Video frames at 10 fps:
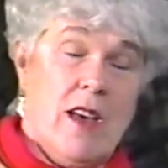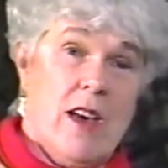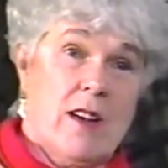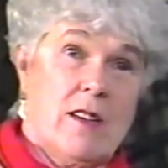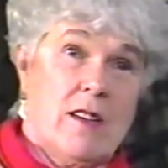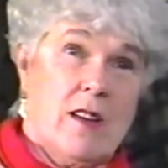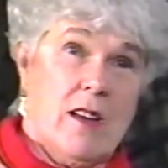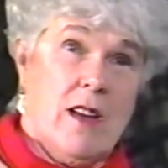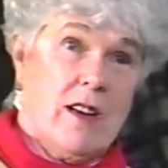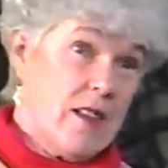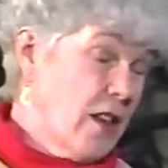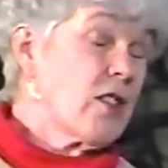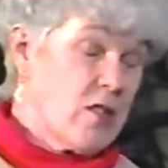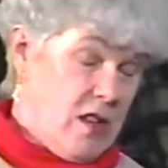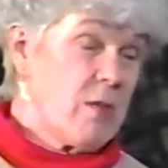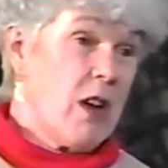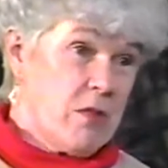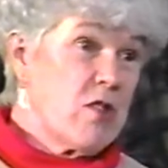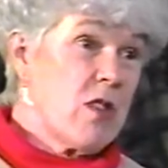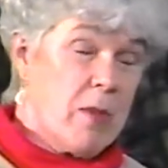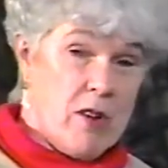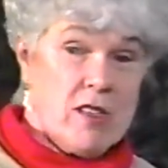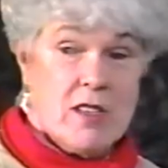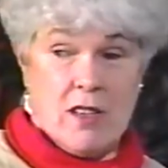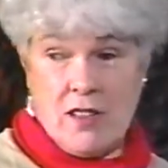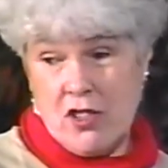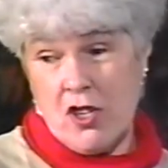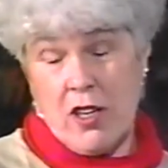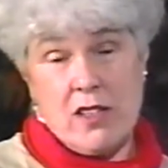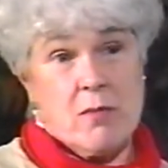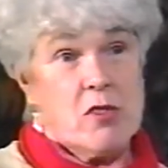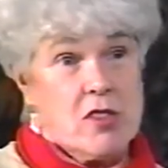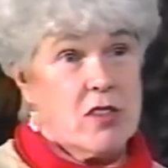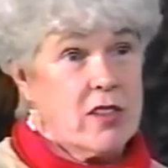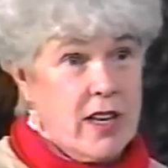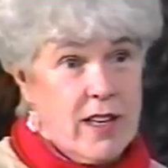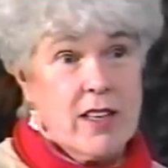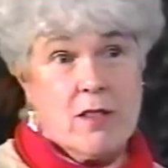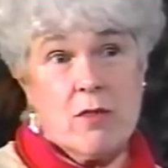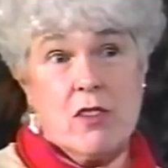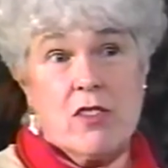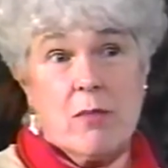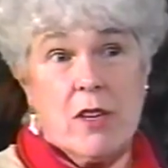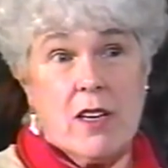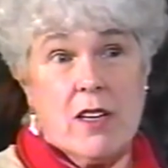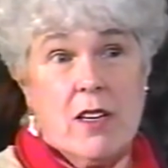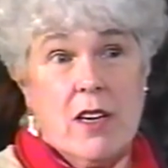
And I think sometimes too the parents think this child is musical and I'd like them to learn to play.